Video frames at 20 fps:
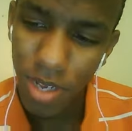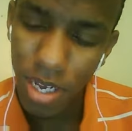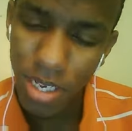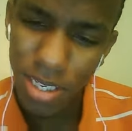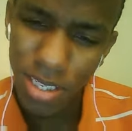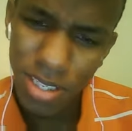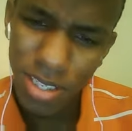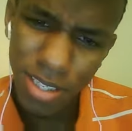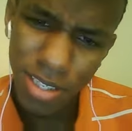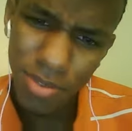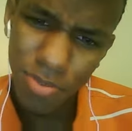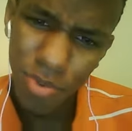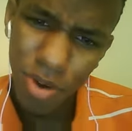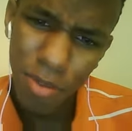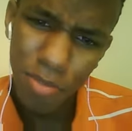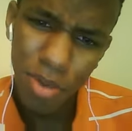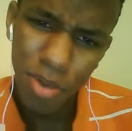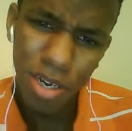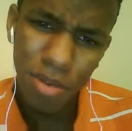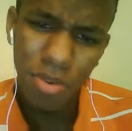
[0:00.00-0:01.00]
guess this is why
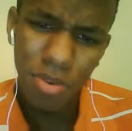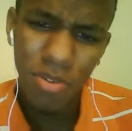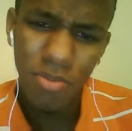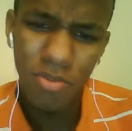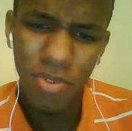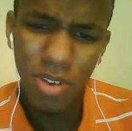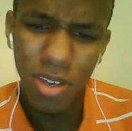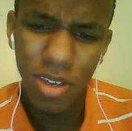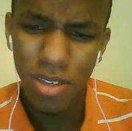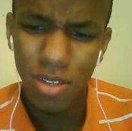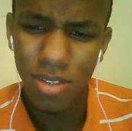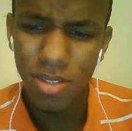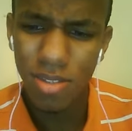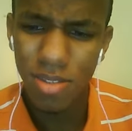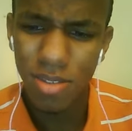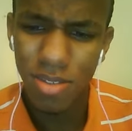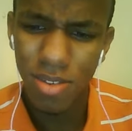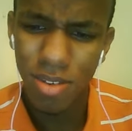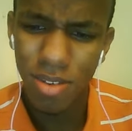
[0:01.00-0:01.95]
I'm gonna come to vent to